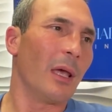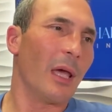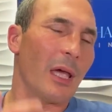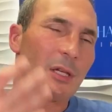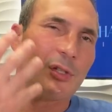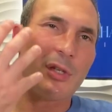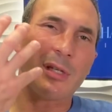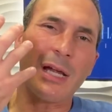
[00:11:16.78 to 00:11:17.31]

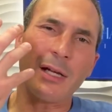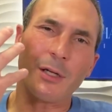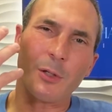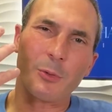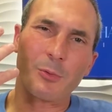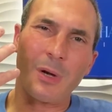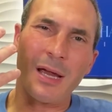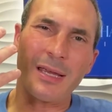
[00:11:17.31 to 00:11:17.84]
And she got
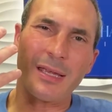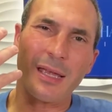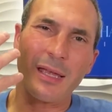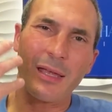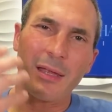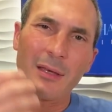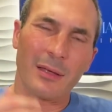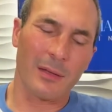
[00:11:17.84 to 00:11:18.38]
her right
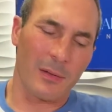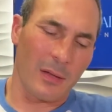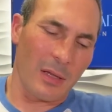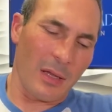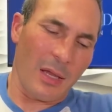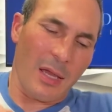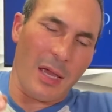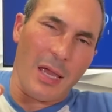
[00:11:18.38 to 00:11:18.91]
hand
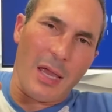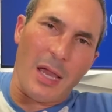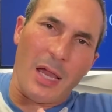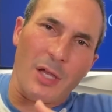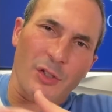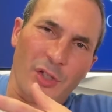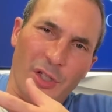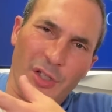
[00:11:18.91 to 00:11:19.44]

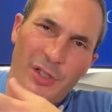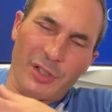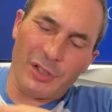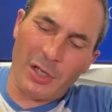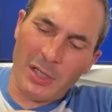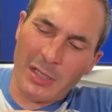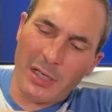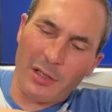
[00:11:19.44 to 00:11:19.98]
and she
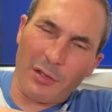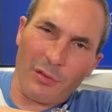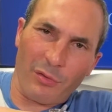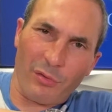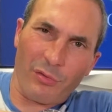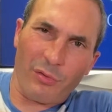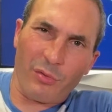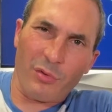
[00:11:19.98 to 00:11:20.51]
stuck it
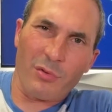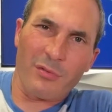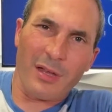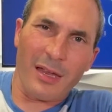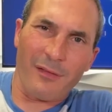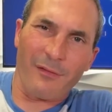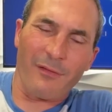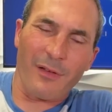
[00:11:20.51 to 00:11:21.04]
through
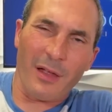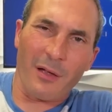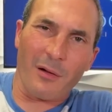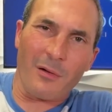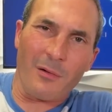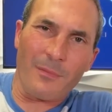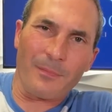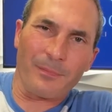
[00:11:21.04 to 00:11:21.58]
that
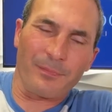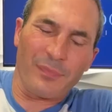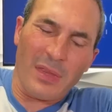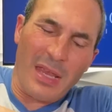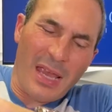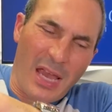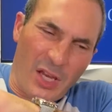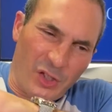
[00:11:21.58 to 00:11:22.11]
veil
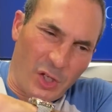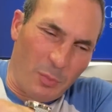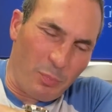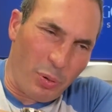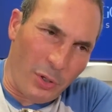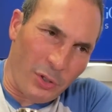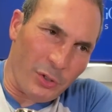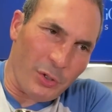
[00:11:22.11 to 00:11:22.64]
and she
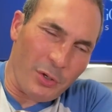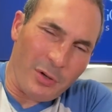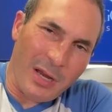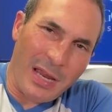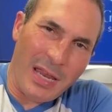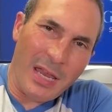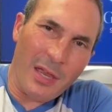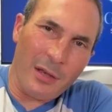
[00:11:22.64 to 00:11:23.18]
pushed her
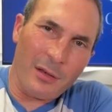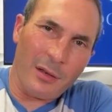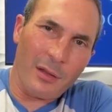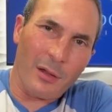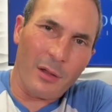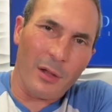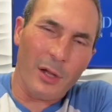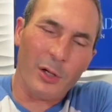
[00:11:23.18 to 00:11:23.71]
hand
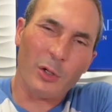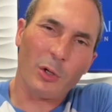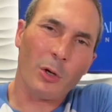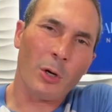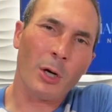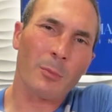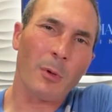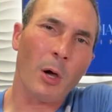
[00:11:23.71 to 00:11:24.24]
and her
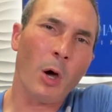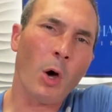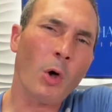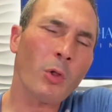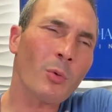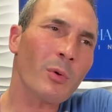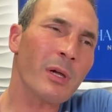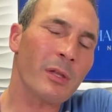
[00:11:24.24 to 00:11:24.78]
arm all
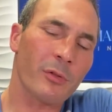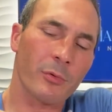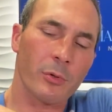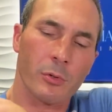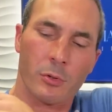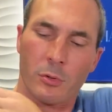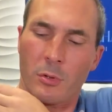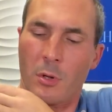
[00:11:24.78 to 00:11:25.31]
the way
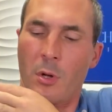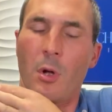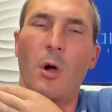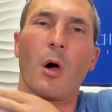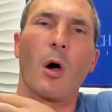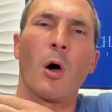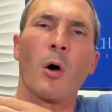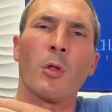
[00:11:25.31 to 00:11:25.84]
through,
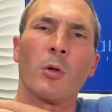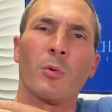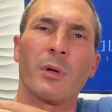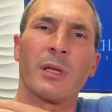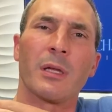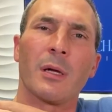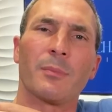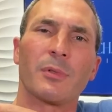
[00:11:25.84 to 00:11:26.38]
all the
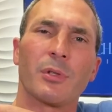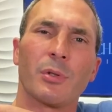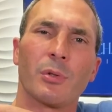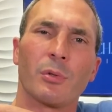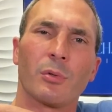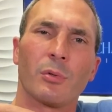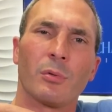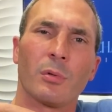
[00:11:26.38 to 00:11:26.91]
way up
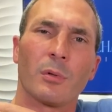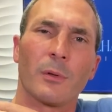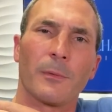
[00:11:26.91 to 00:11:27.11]
to